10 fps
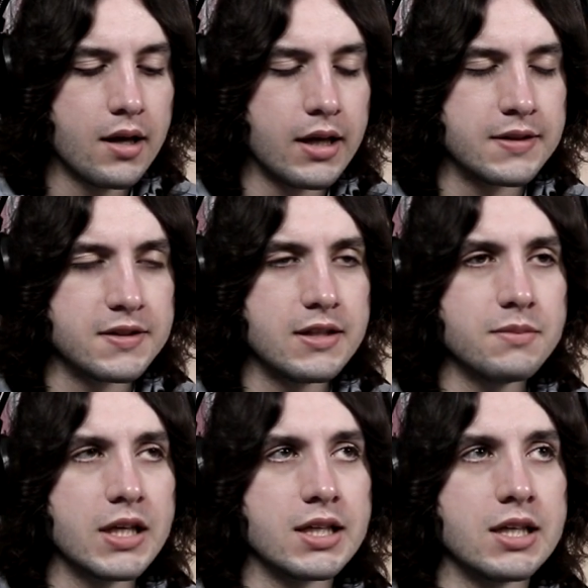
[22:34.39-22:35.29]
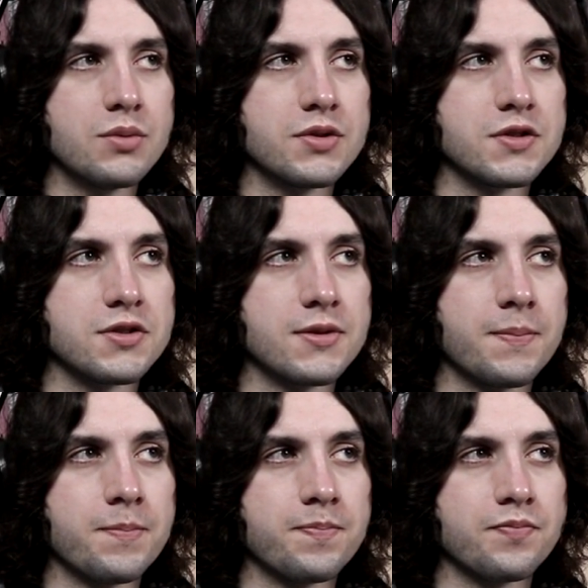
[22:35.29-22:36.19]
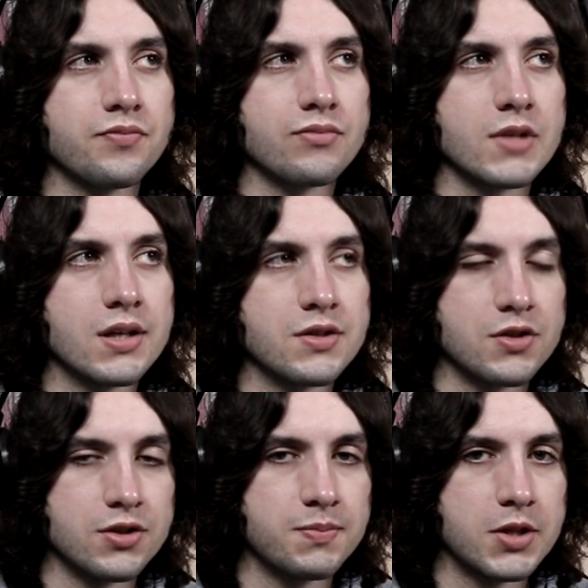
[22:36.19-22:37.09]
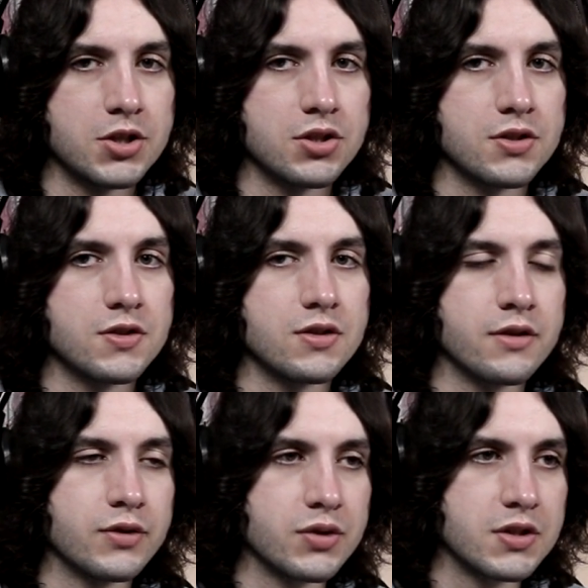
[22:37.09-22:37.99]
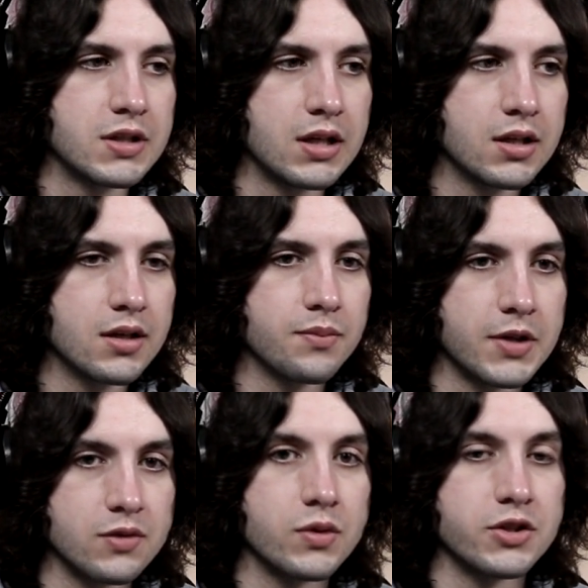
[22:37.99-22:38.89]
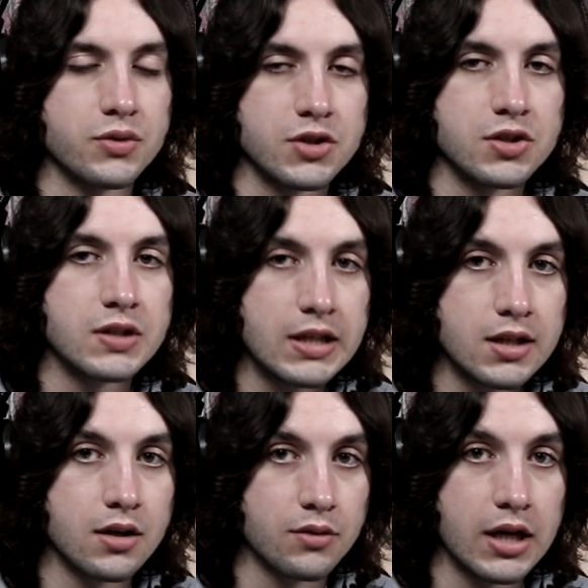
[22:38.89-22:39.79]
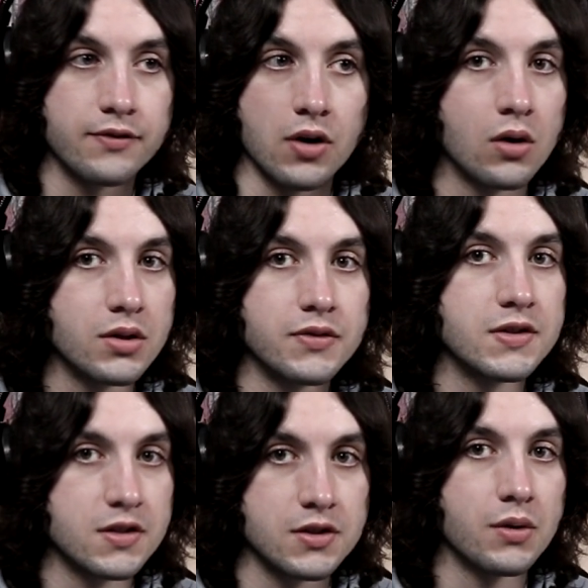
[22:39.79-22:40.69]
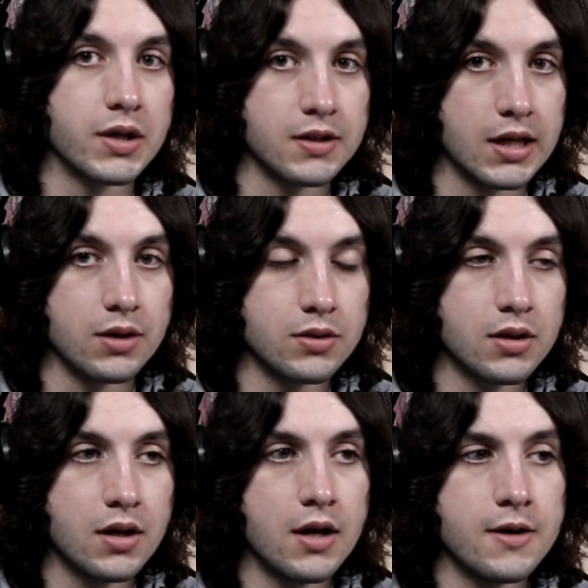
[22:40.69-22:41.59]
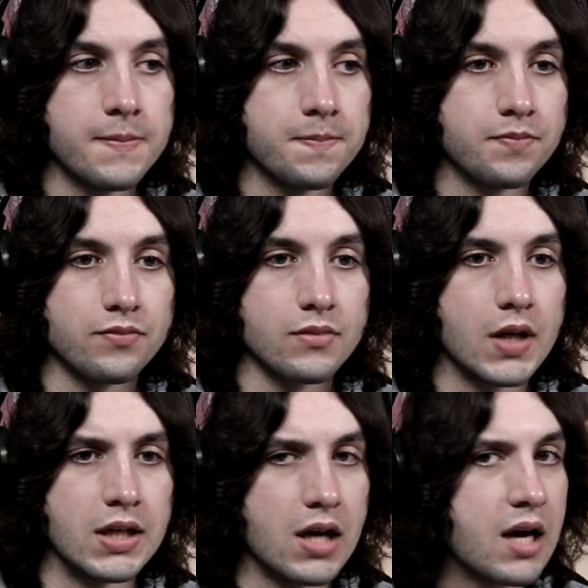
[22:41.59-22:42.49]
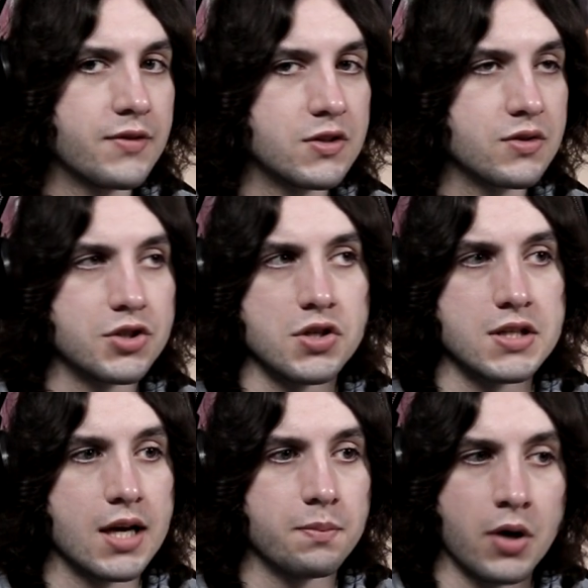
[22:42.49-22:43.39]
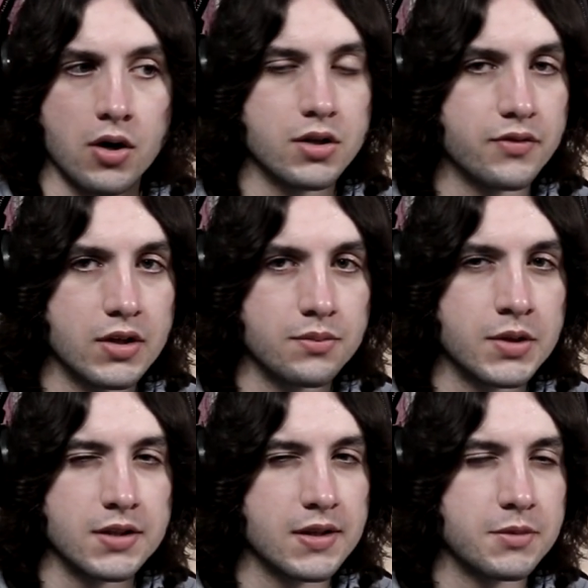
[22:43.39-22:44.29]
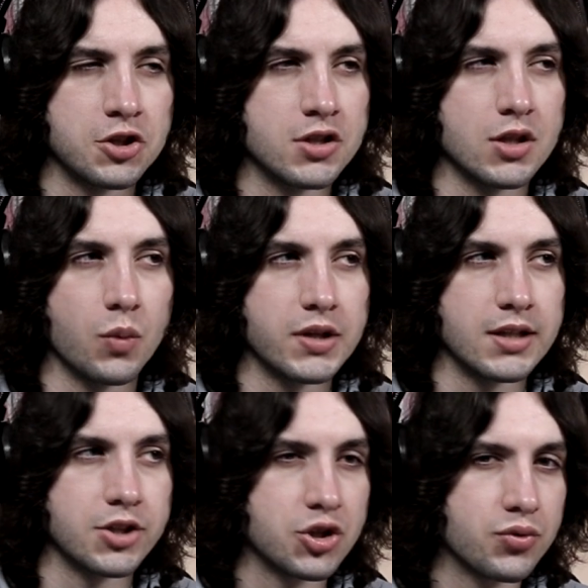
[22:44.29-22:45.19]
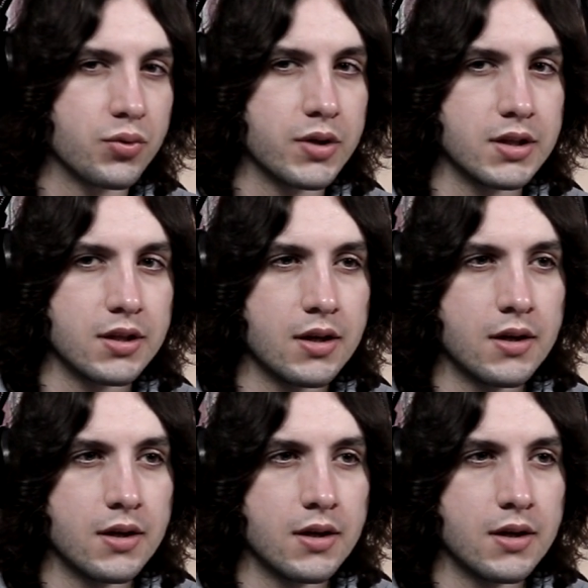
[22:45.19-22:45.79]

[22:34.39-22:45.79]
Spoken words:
It seemed like he was suspicious of Christina, because once Christina arrived, all of this is going down. And obviously she's not part of it, because I mean, she's the one that destroyed